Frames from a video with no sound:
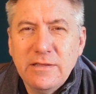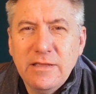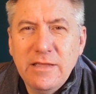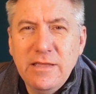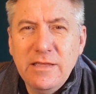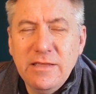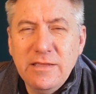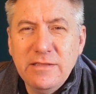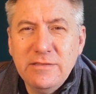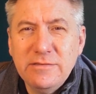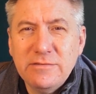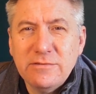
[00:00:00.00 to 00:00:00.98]
He
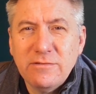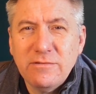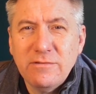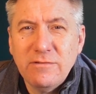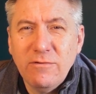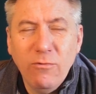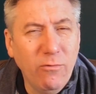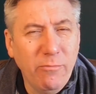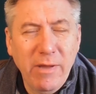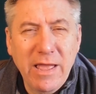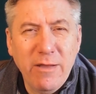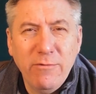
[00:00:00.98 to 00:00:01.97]
is
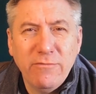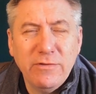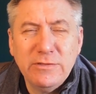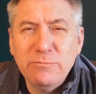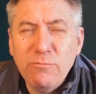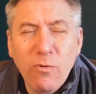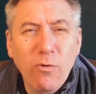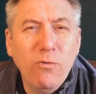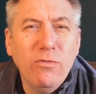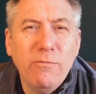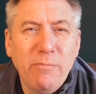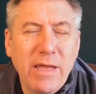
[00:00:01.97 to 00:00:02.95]
all-powerful. He's more
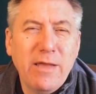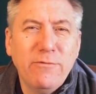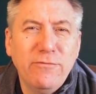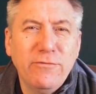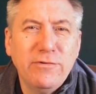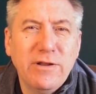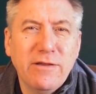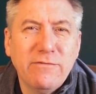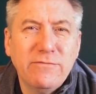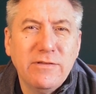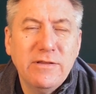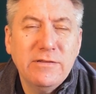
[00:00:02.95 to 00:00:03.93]
than powerful
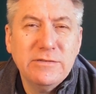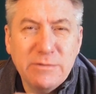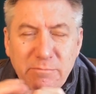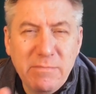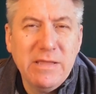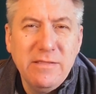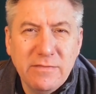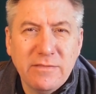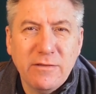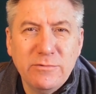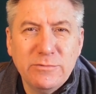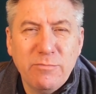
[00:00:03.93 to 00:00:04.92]
enough to meet
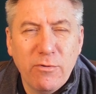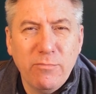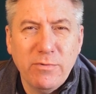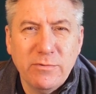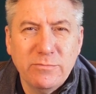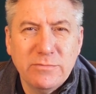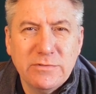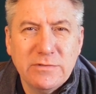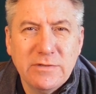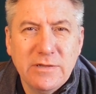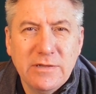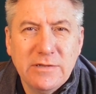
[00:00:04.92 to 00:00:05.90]
those problems,
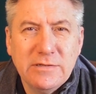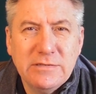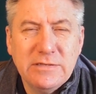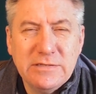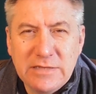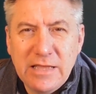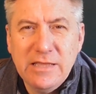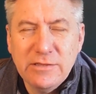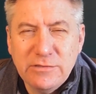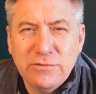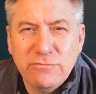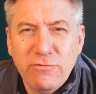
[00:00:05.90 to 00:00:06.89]
to take
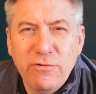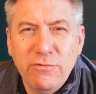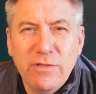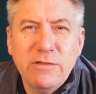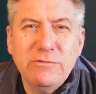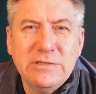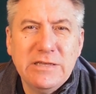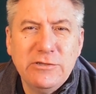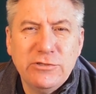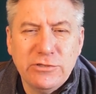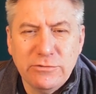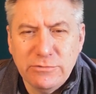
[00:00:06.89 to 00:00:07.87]
us through those
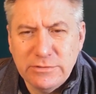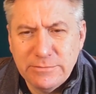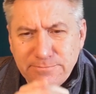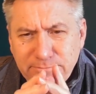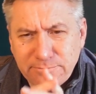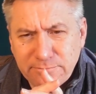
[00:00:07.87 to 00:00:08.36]
issues.